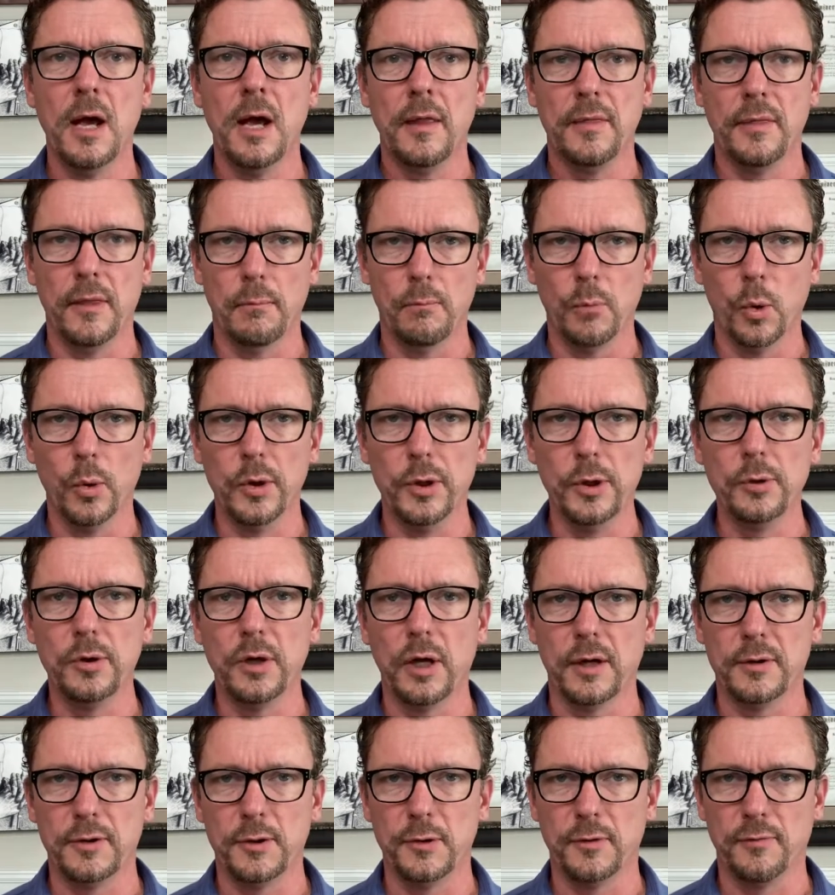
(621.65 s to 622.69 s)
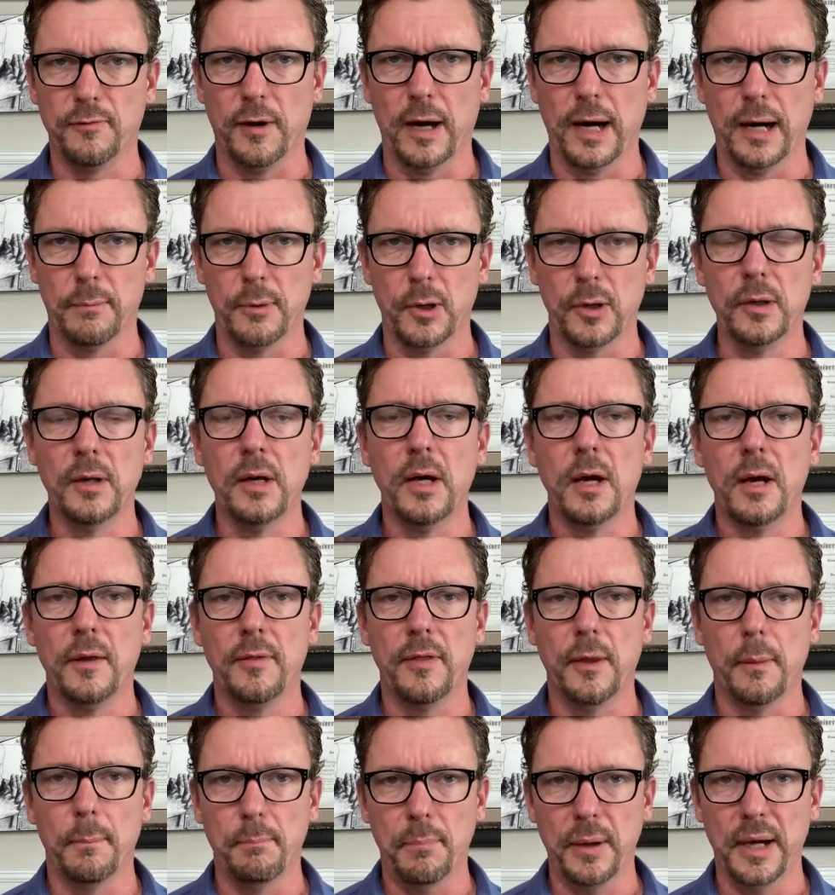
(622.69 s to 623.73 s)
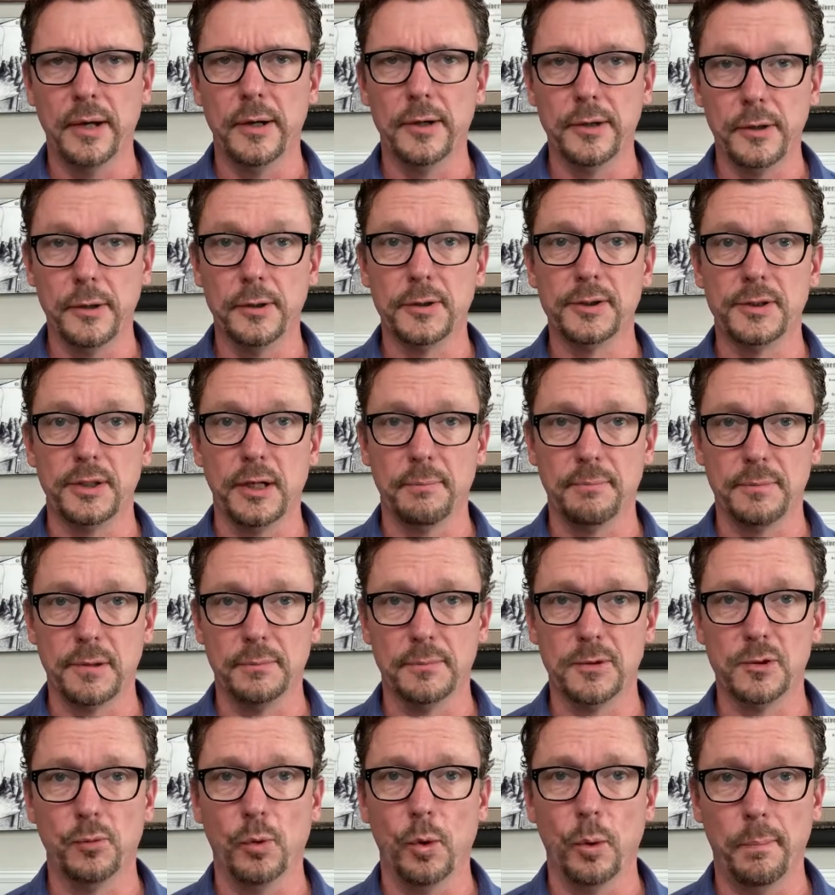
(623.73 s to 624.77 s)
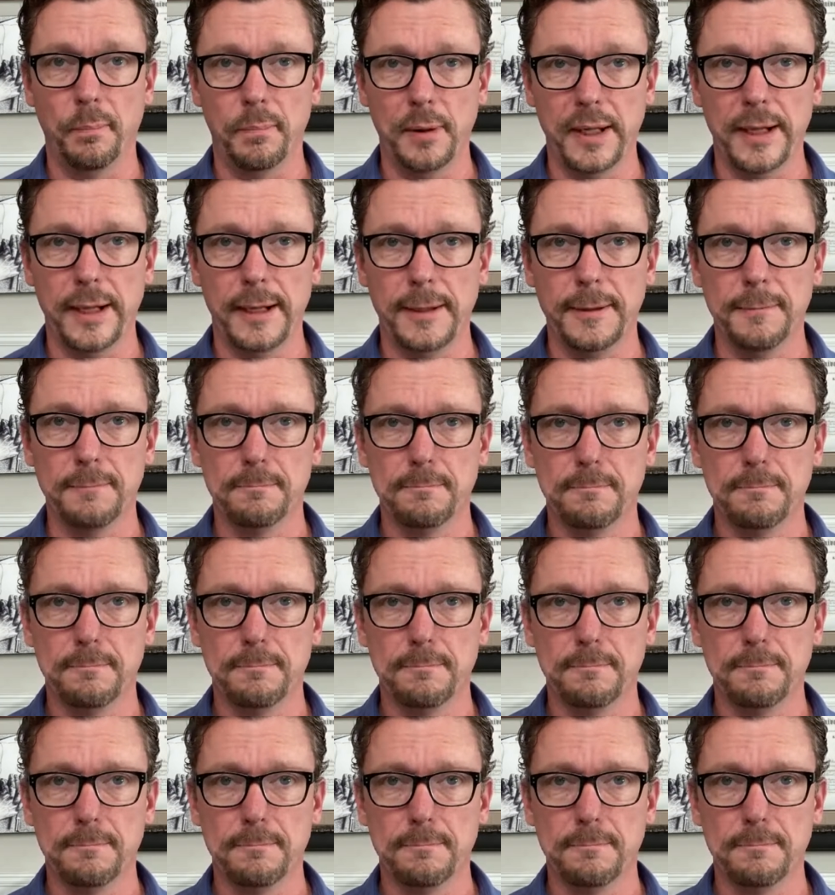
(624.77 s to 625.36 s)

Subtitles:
The more you cut your fiber, the better your symptoms will be.